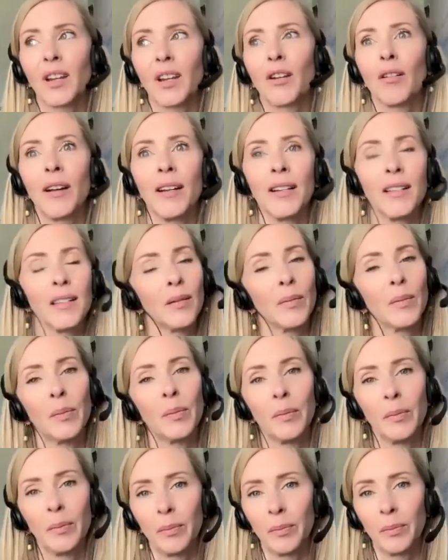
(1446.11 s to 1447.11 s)
creates a
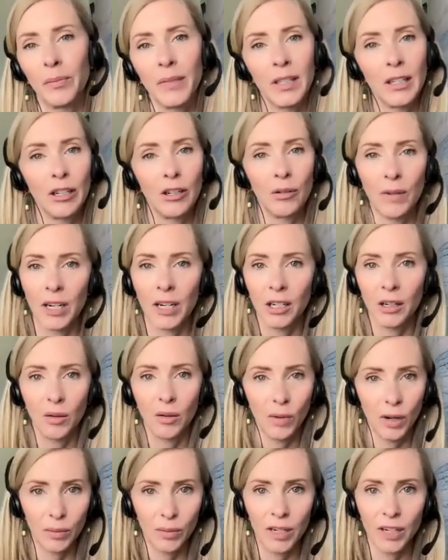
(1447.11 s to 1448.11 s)
situation
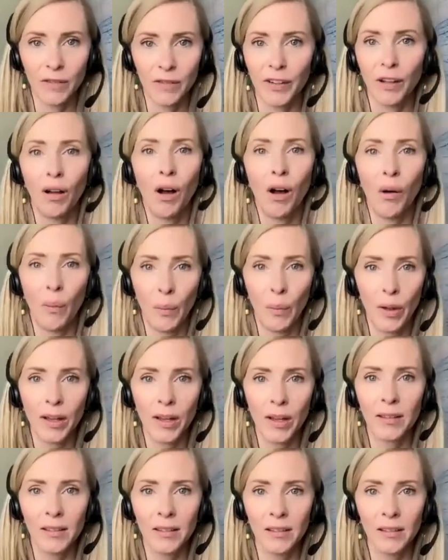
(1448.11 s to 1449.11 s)
in which we feel
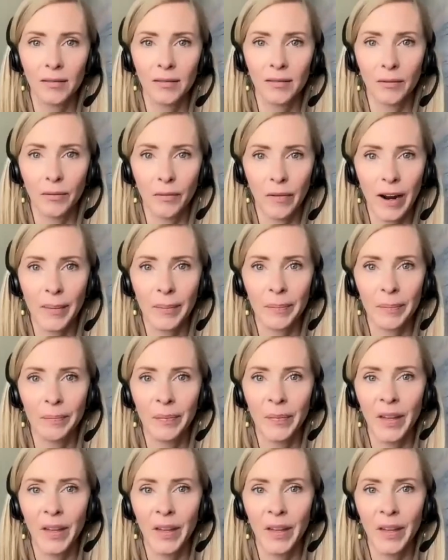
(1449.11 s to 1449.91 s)
hopeless, right?